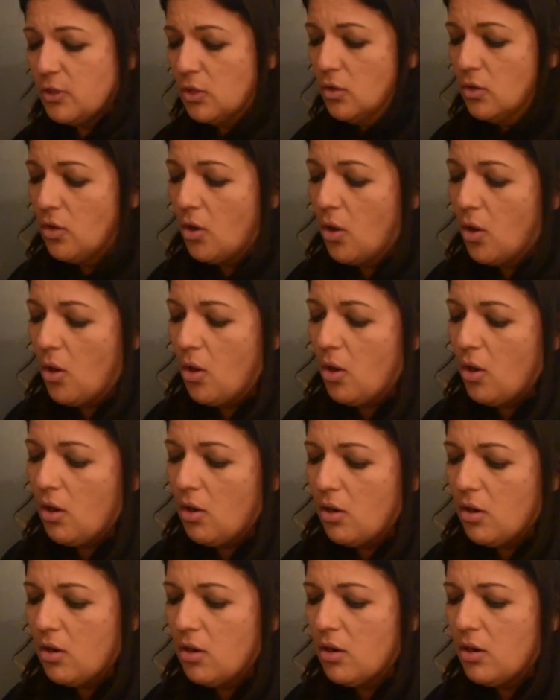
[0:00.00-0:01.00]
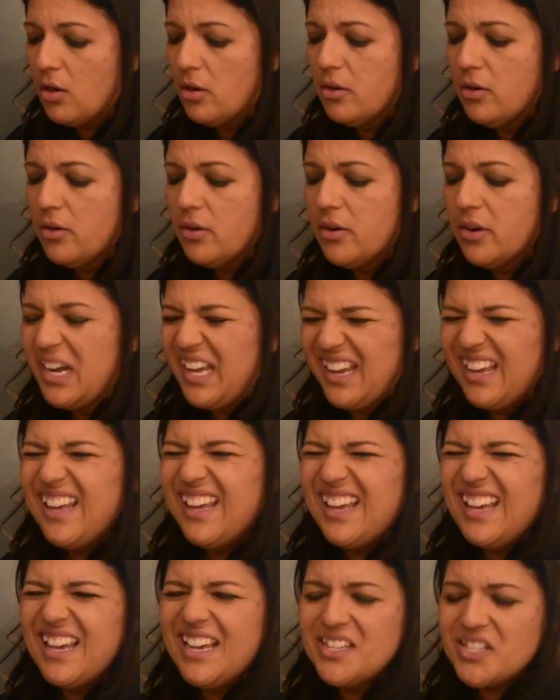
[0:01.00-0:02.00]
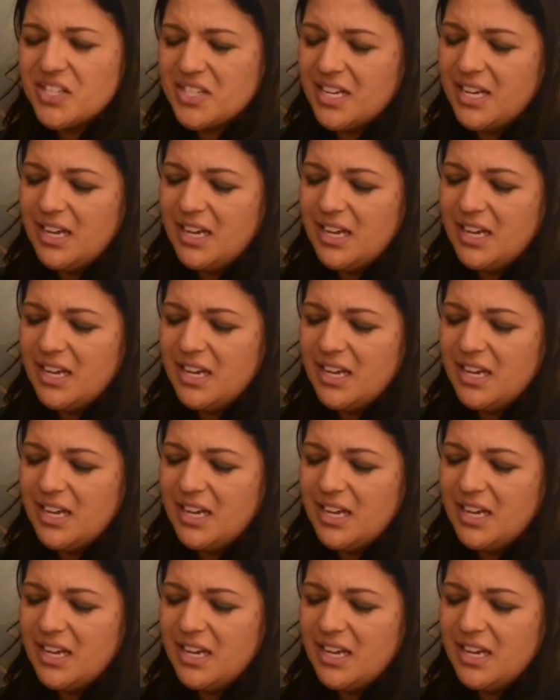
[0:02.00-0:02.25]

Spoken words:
the Lord is